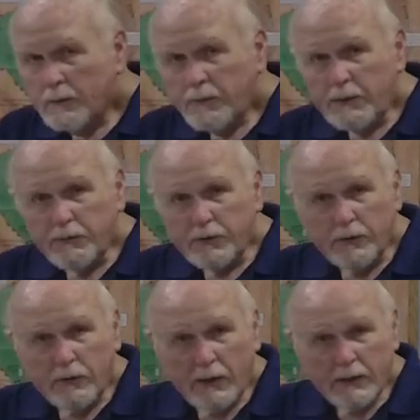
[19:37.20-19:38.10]
People
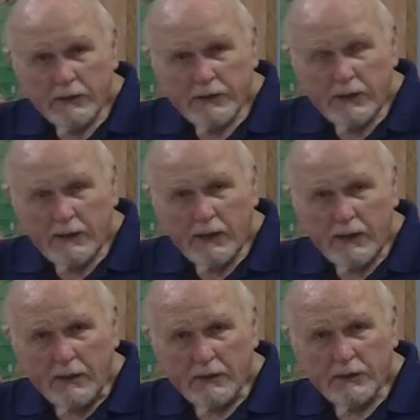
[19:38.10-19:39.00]
don't know how to say
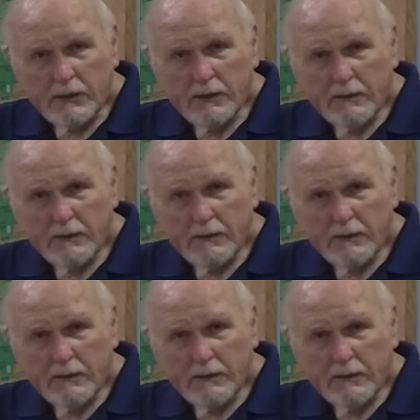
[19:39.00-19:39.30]
thanks.